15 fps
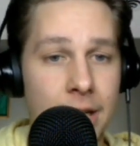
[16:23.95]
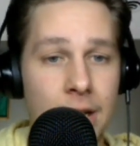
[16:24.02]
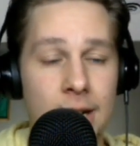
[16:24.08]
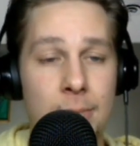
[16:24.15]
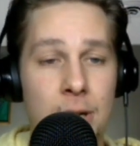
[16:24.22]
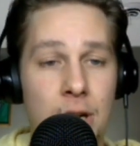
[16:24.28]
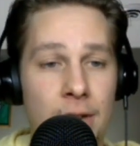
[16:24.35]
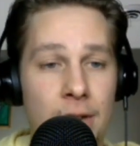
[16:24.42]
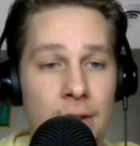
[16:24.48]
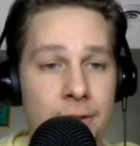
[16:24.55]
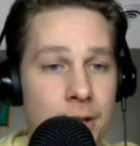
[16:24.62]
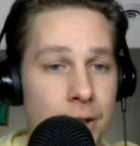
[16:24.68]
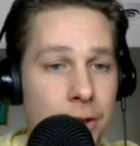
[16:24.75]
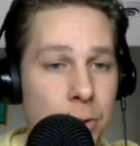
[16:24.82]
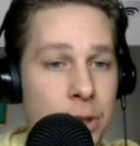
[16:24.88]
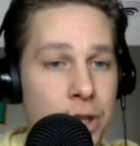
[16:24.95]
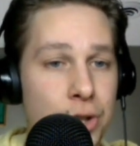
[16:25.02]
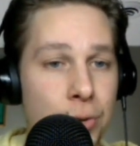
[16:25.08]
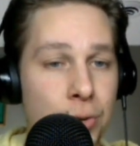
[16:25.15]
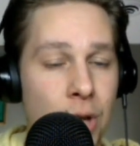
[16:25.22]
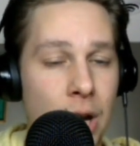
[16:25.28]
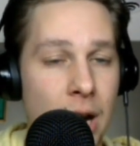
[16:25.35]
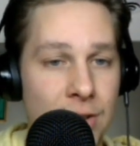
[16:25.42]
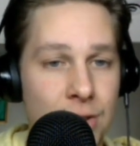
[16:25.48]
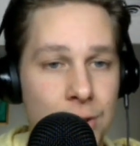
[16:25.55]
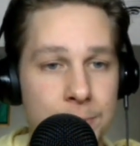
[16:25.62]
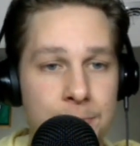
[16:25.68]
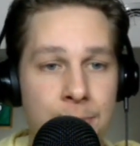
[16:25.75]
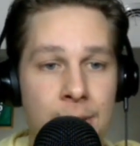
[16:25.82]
coming off a 3-2 loss